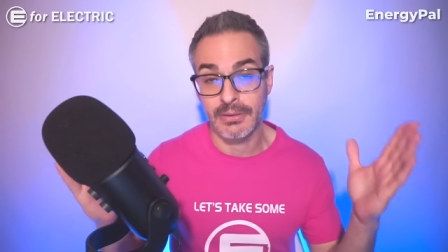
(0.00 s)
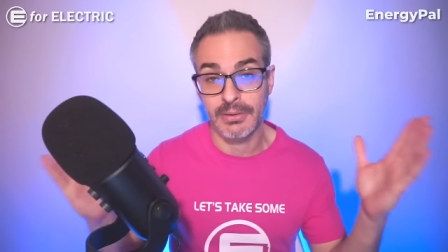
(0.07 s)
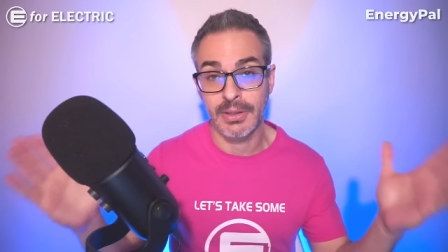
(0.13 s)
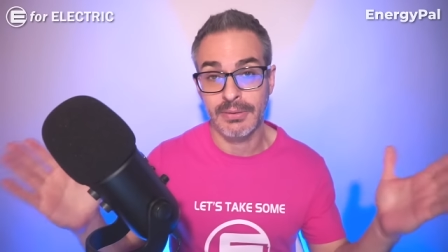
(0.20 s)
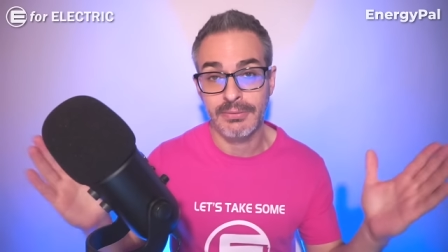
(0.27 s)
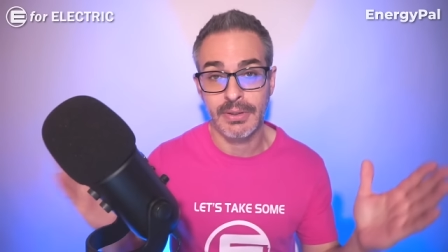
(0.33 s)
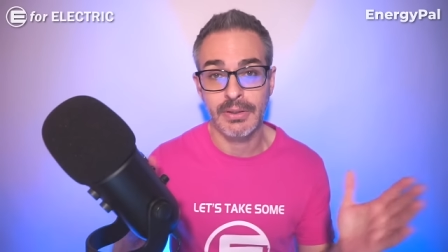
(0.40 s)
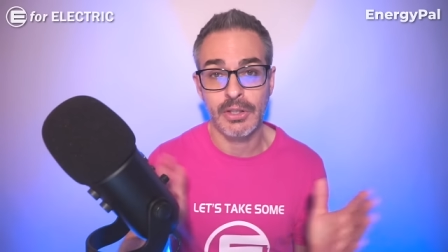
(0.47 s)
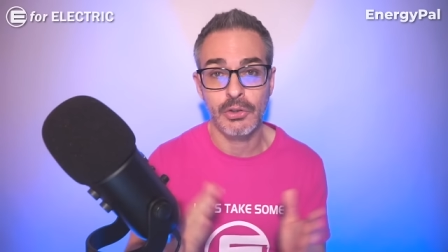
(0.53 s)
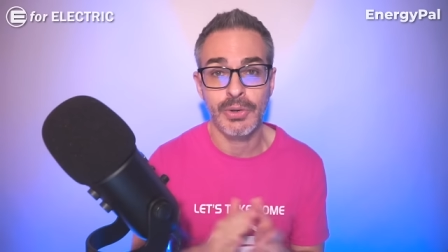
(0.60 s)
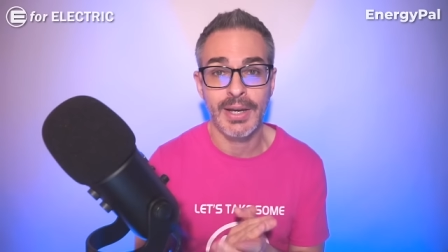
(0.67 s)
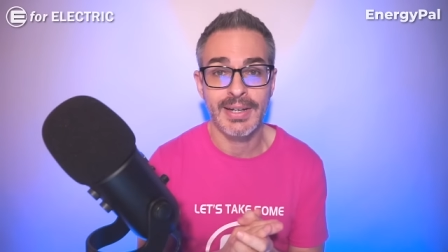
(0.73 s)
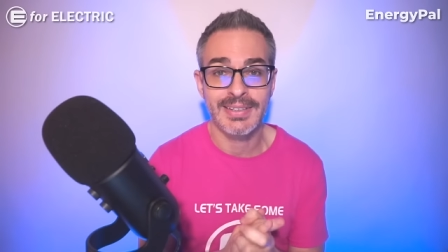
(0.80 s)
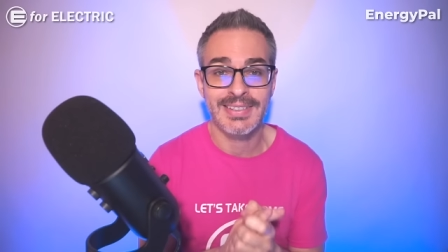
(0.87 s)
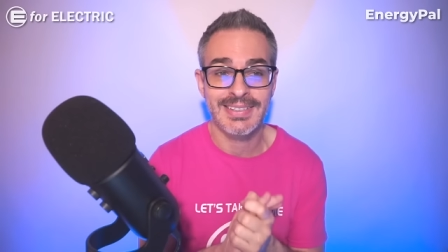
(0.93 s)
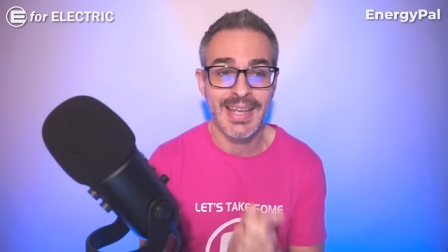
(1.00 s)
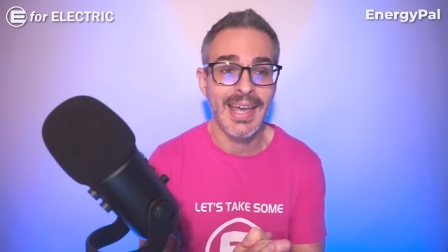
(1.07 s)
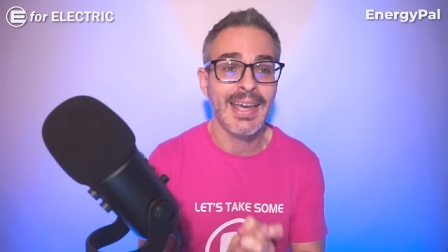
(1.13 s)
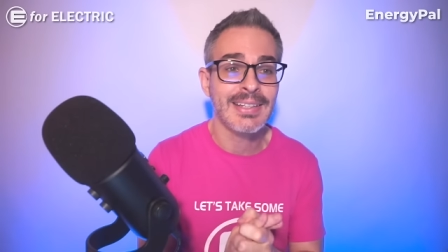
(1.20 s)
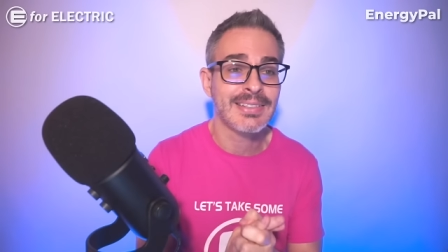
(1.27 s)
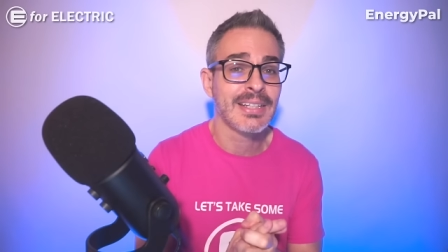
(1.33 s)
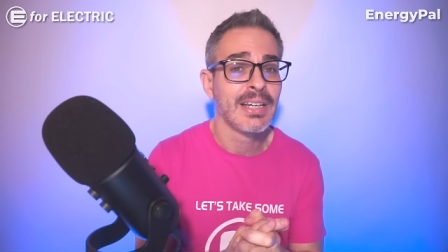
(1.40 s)
lived in the United
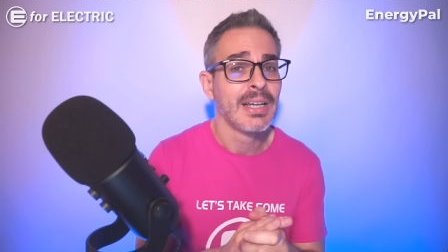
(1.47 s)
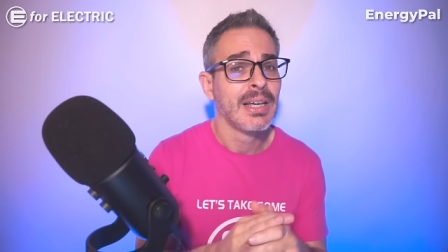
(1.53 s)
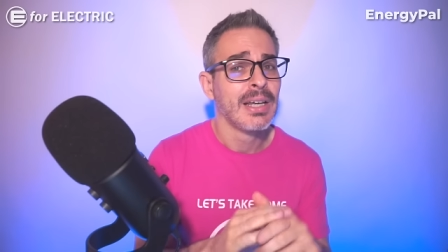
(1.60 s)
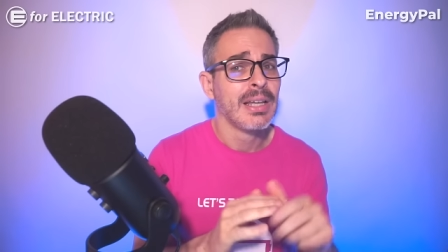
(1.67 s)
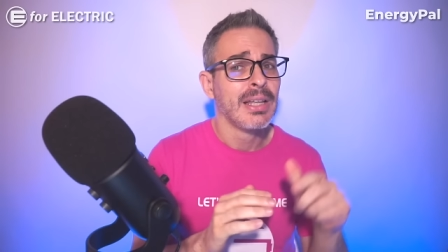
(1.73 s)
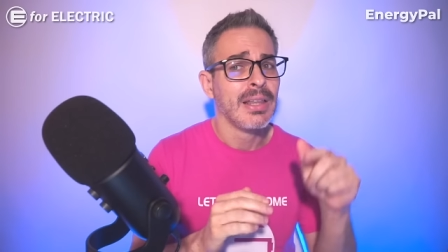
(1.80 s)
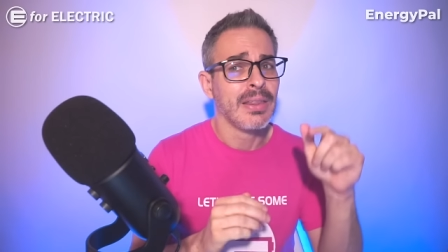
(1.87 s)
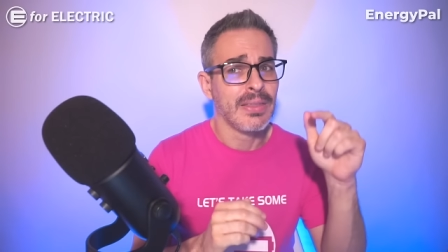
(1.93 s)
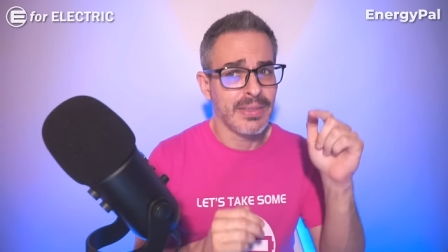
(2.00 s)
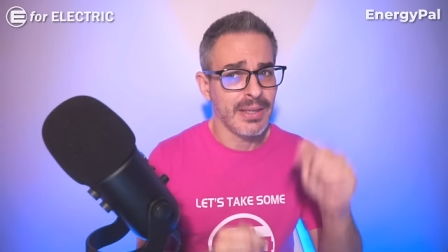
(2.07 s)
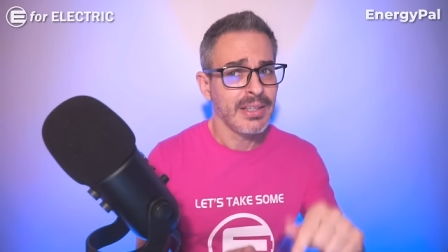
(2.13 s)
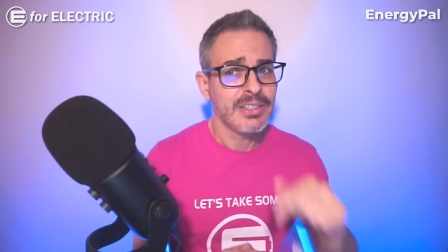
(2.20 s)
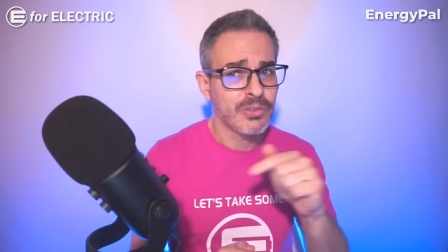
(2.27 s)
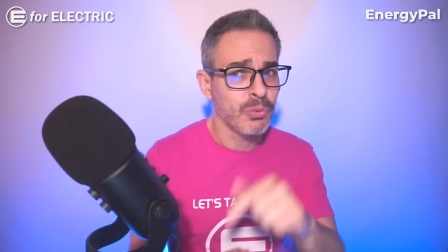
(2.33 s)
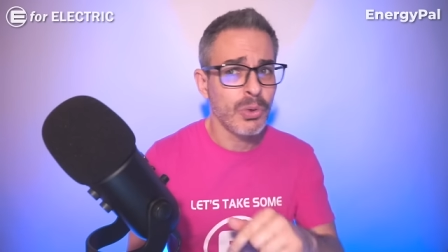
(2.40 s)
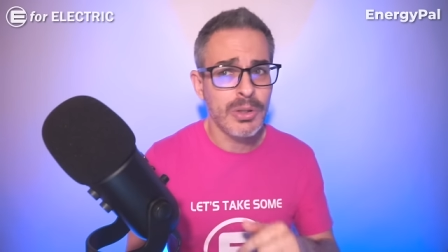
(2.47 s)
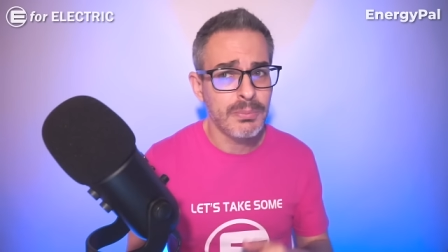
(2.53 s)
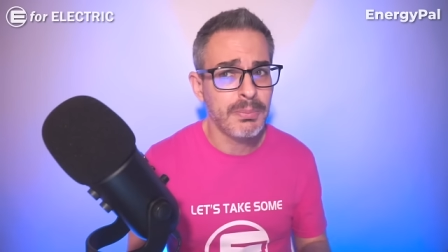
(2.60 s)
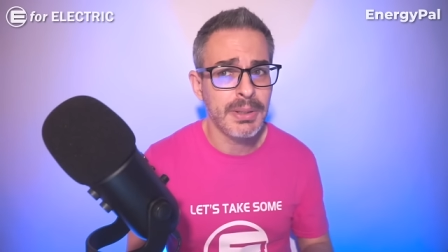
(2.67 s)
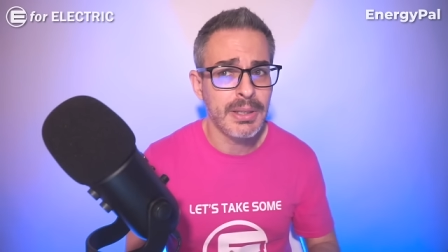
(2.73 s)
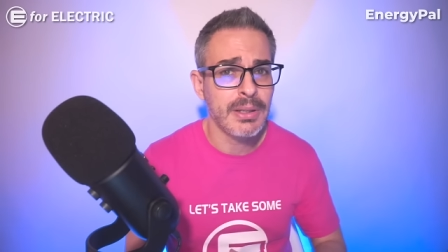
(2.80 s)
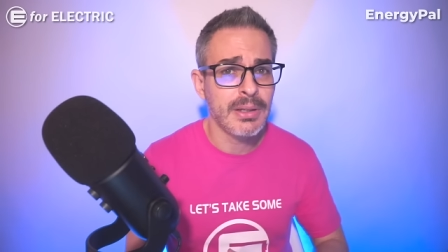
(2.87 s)
States, this would
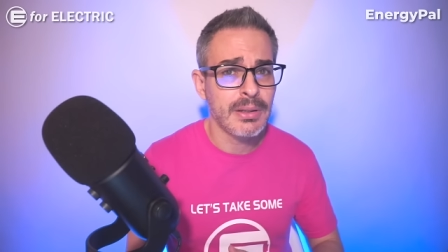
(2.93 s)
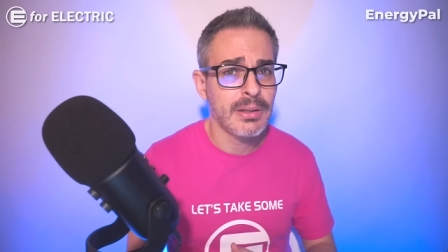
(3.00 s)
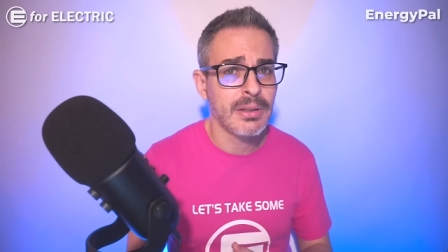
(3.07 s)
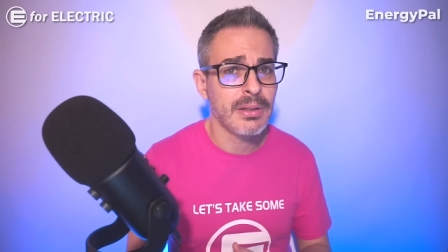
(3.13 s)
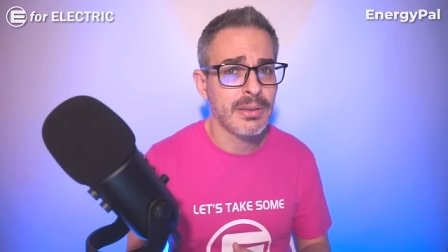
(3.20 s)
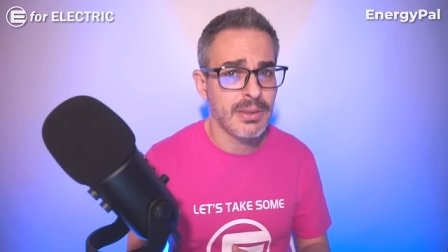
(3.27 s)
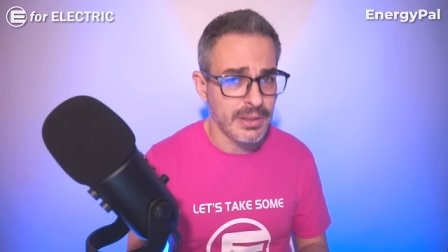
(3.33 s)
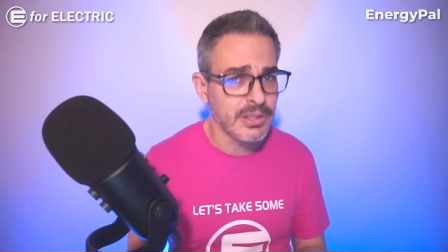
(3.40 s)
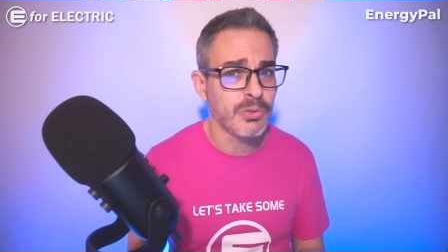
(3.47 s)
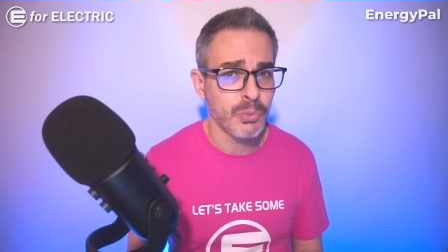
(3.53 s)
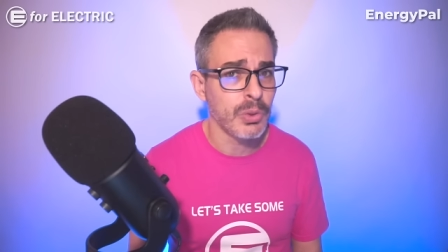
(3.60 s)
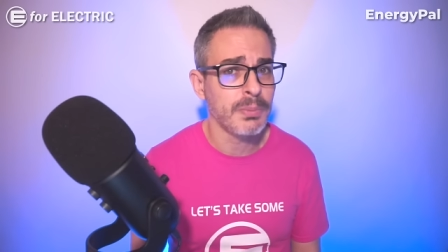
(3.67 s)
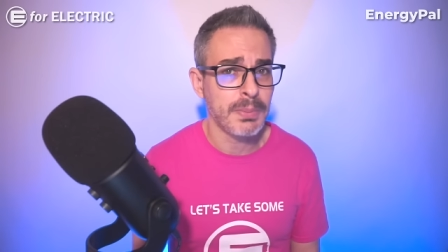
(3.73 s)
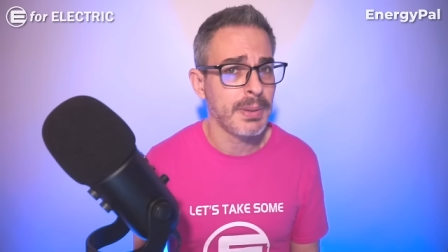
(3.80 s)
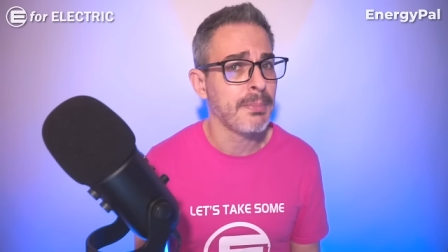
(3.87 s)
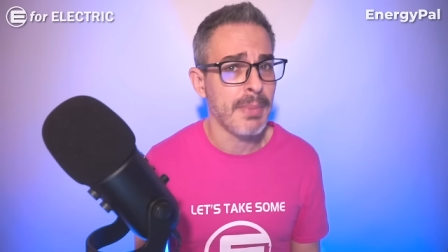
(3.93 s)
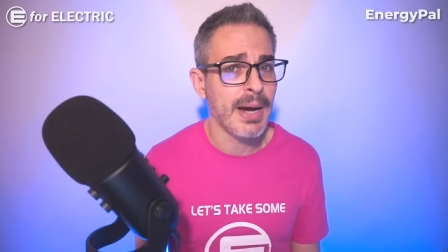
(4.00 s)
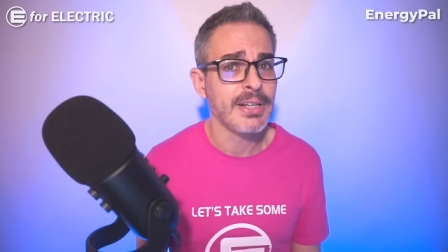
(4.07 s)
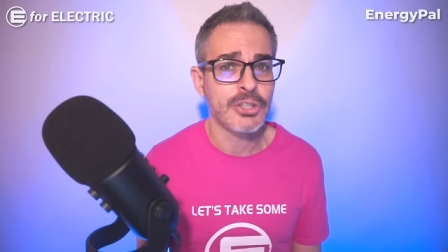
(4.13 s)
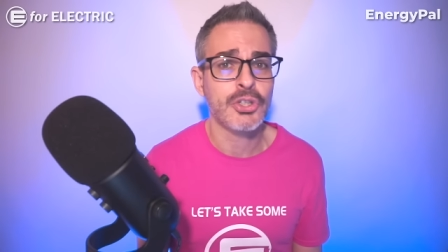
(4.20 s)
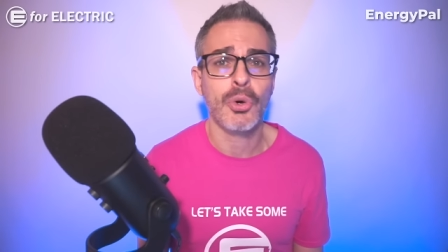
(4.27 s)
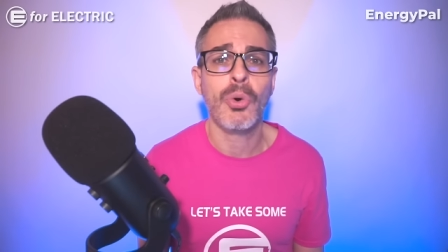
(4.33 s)
be this would be my
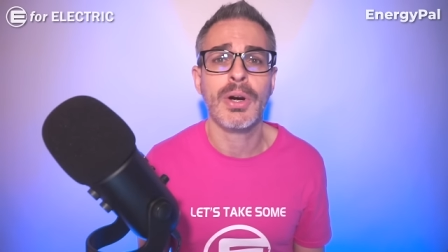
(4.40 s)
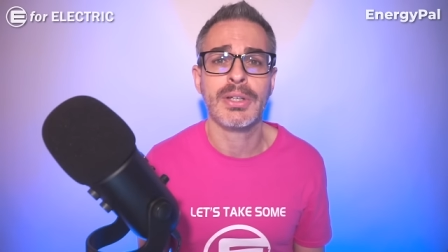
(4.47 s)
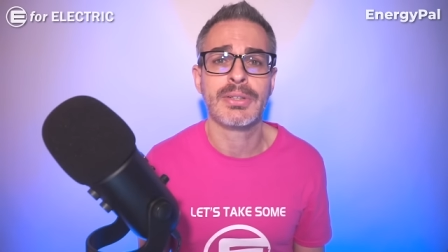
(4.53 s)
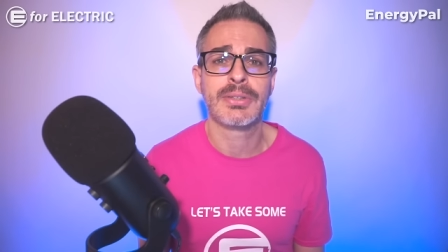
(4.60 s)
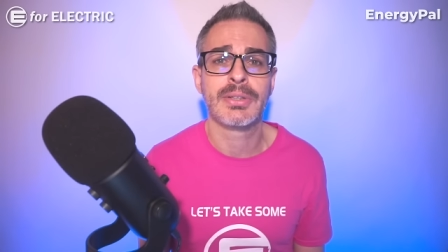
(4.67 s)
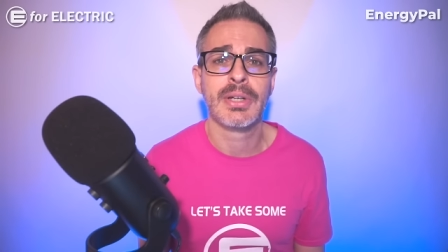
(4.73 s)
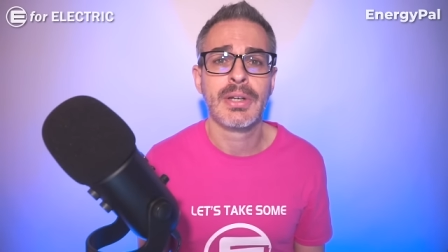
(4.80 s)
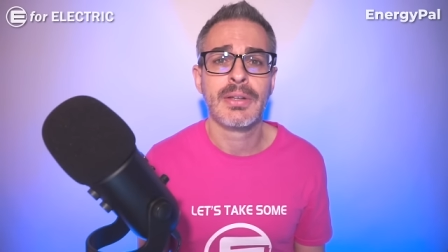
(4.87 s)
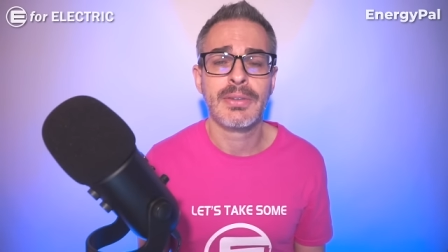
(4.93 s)
choice.